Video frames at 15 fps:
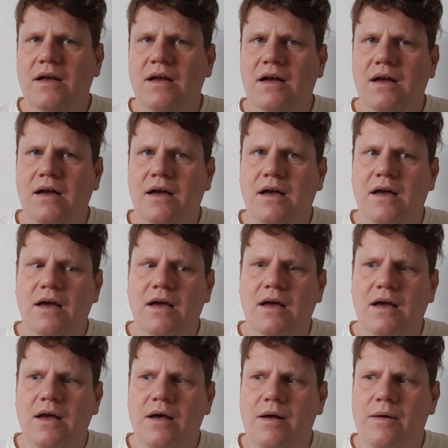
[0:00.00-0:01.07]

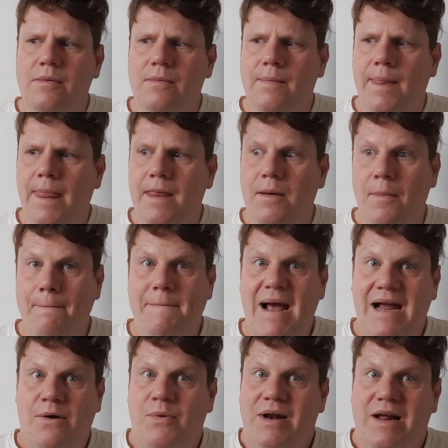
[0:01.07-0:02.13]

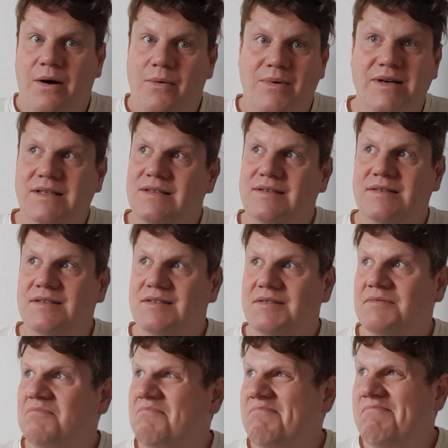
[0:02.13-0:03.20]
back when I was
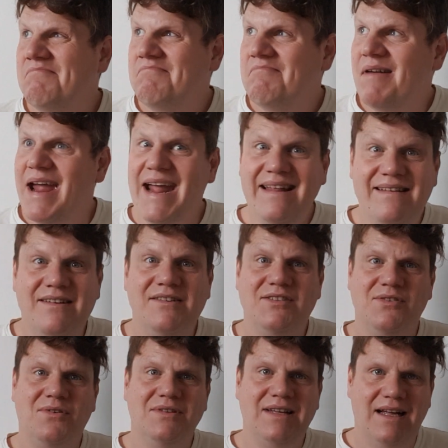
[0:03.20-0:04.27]
8 years
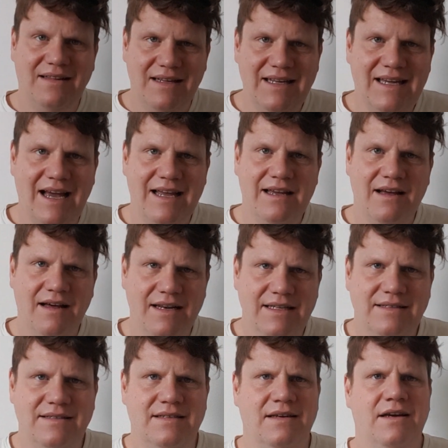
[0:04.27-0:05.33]
old. I think I got
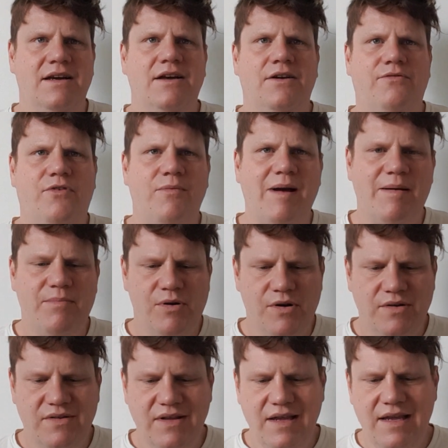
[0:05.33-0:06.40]
it for my
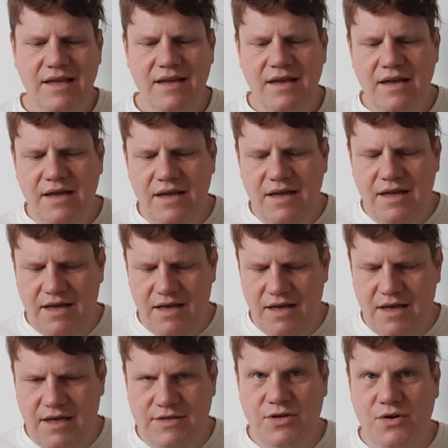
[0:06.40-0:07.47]
birthday.
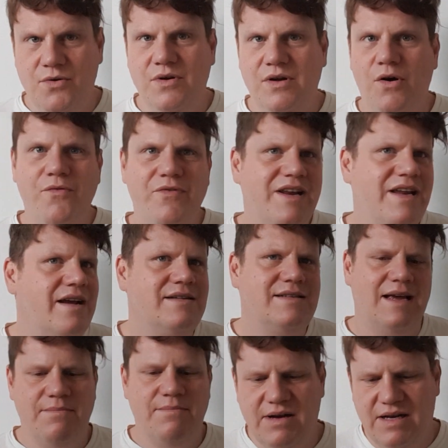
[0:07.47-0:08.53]
So over the years
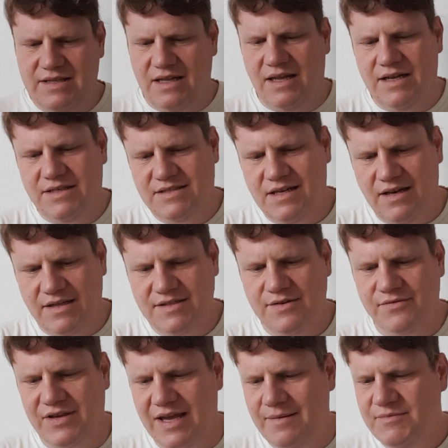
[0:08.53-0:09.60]
I bought lots
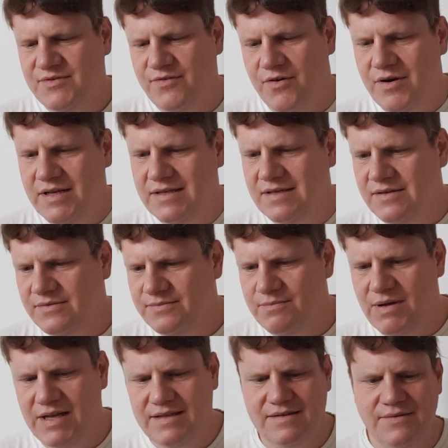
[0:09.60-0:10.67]
of games for it,
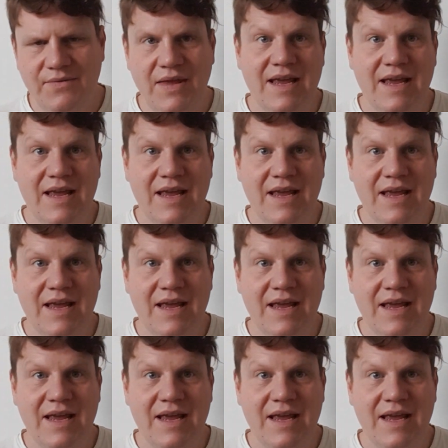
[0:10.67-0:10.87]
but